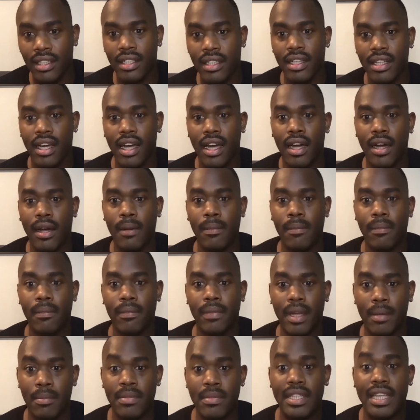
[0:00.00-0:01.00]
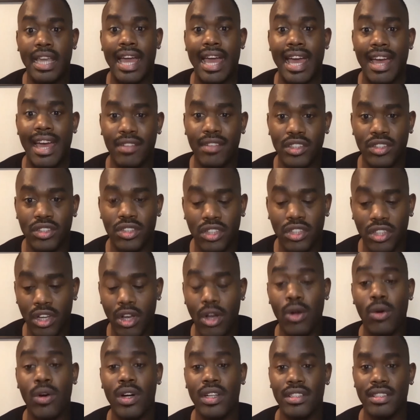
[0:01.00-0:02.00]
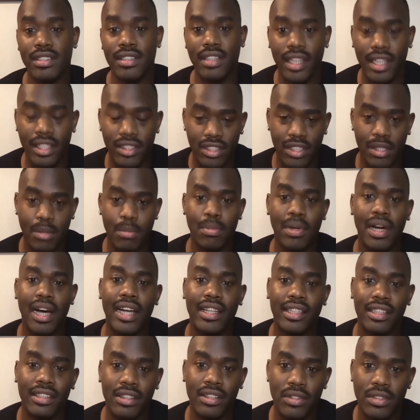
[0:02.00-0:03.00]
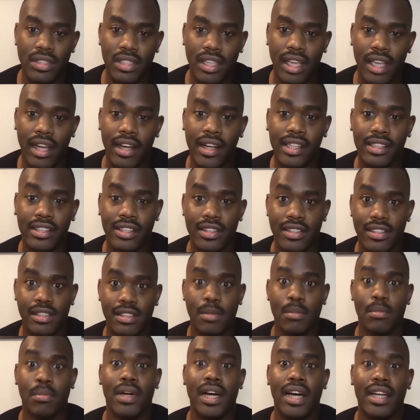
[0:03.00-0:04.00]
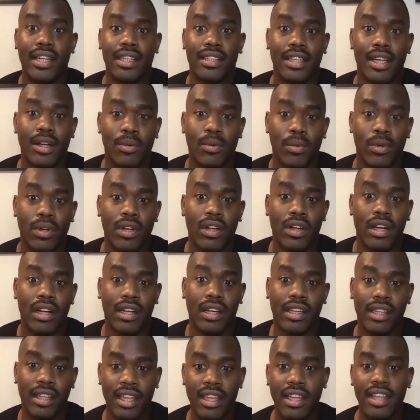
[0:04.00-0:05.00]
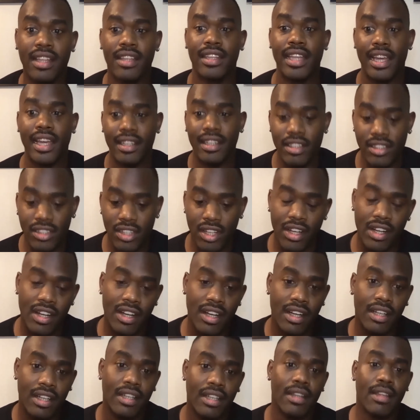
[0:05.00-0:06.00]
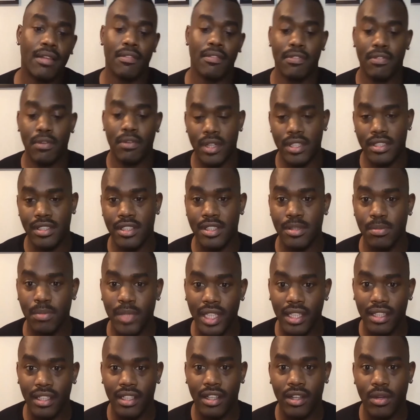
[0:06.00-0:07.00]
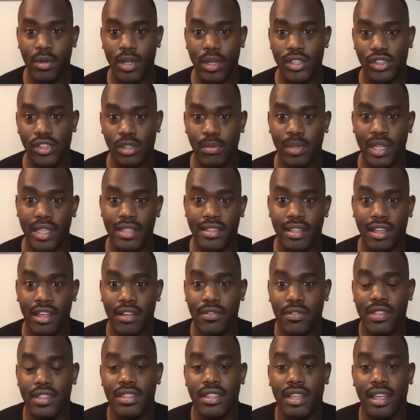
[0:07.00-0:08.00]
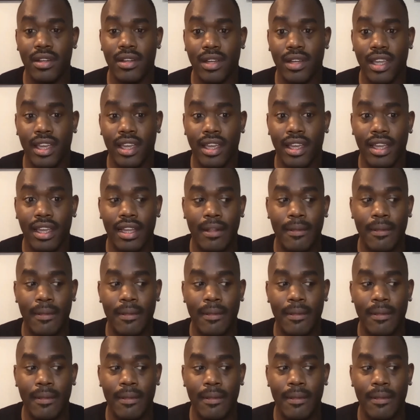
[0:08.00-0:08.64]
um, me having to go on stage and embody those characters and embody that work that in turn forces me to question myself and say, okay,